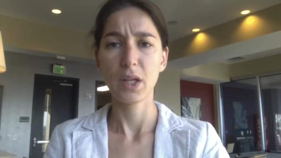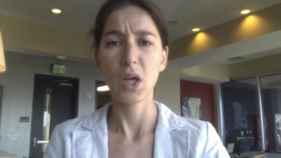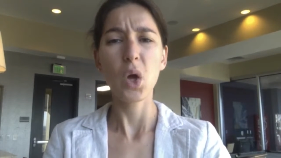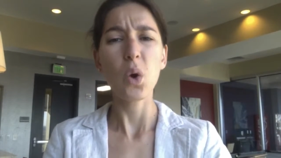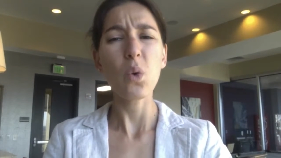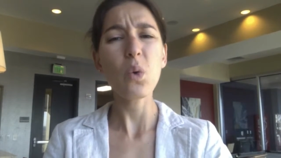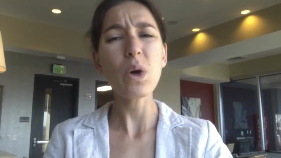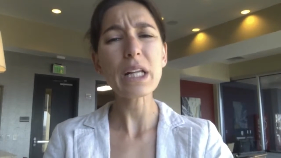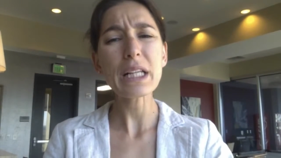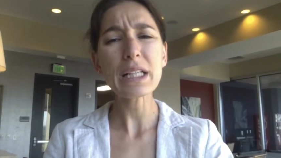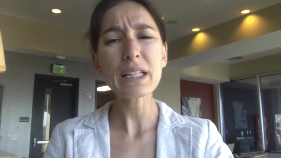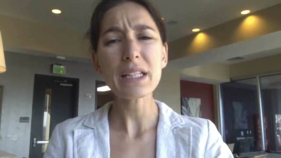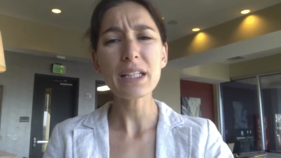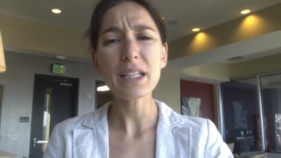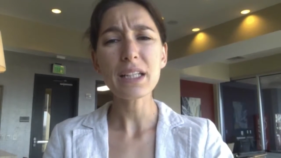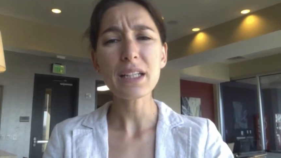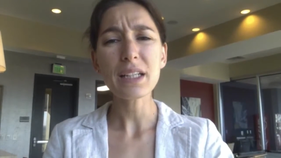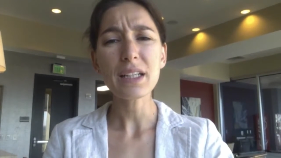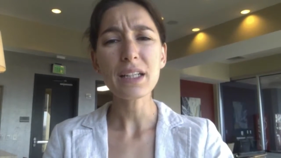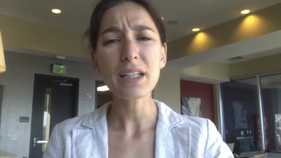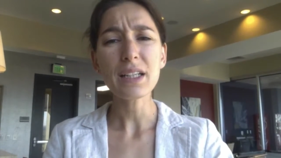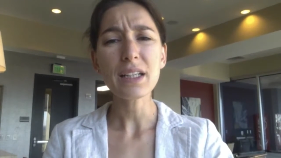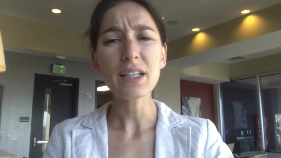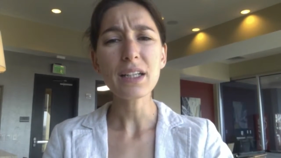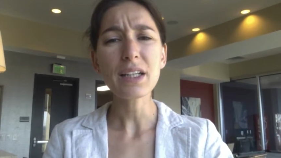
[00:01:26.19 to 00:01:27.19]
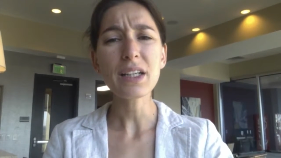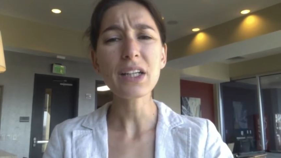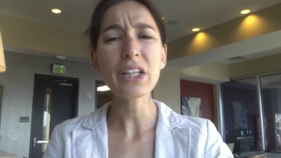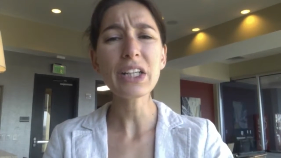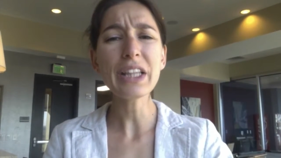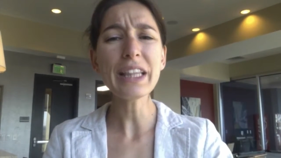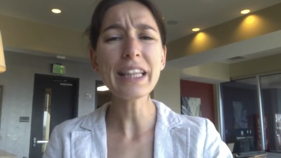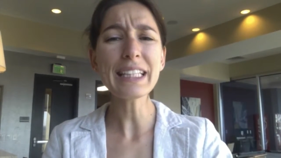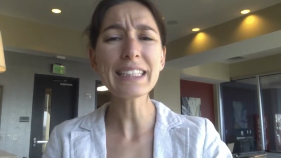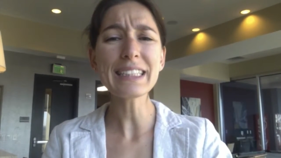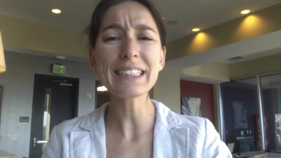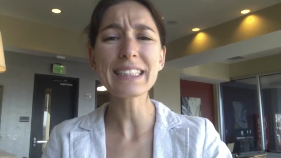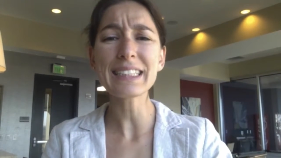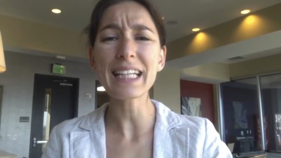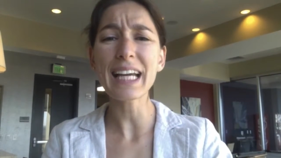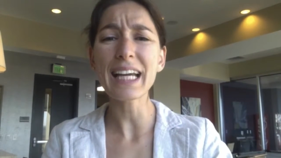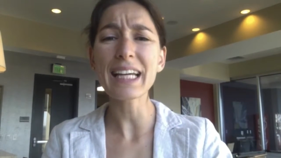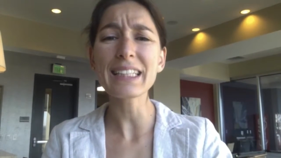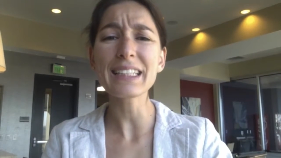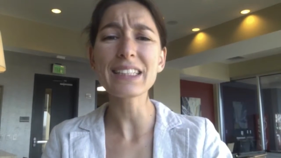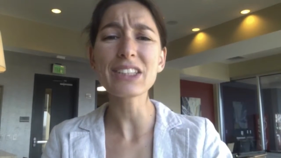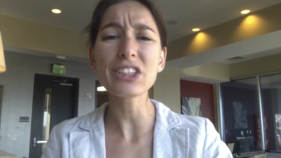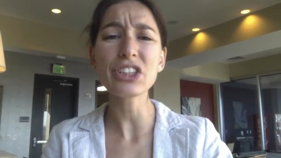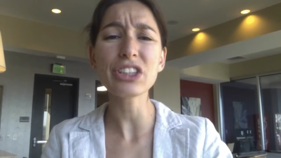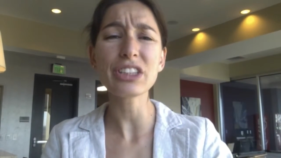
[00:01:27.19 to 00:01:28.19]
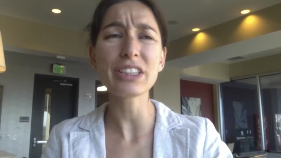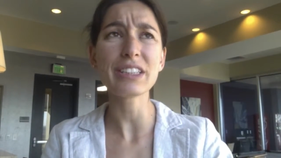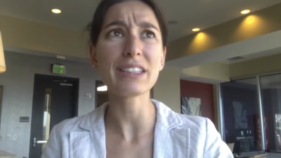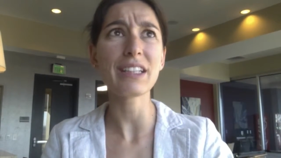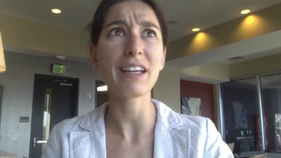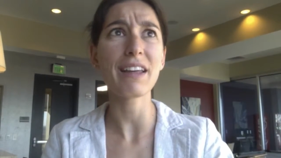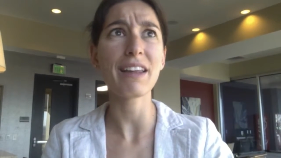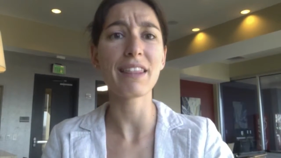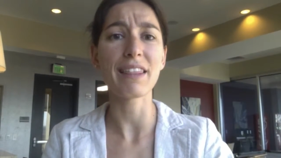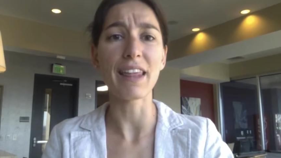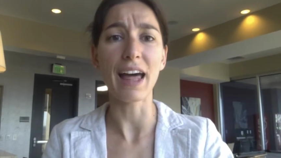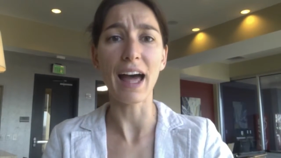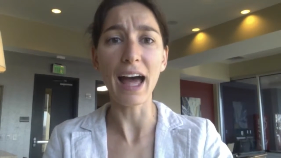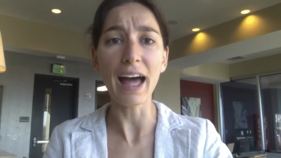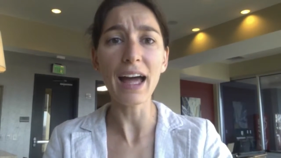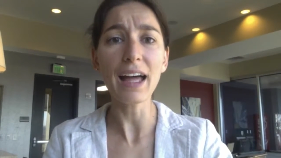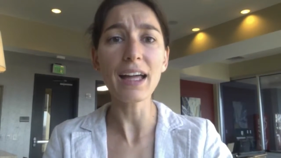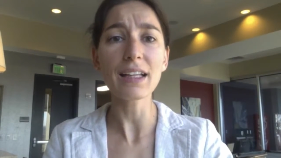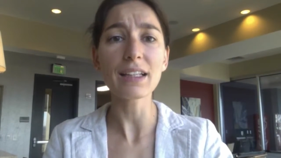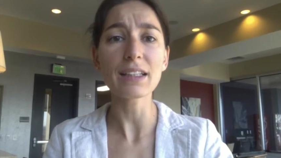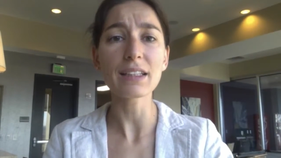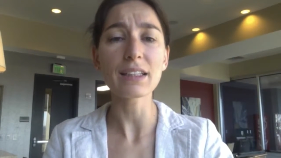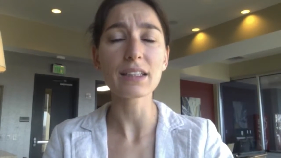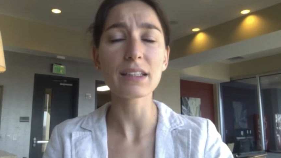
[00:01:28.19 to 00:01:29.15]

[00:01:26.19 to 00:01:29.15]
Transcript: Well, couldn't the scientists just say that?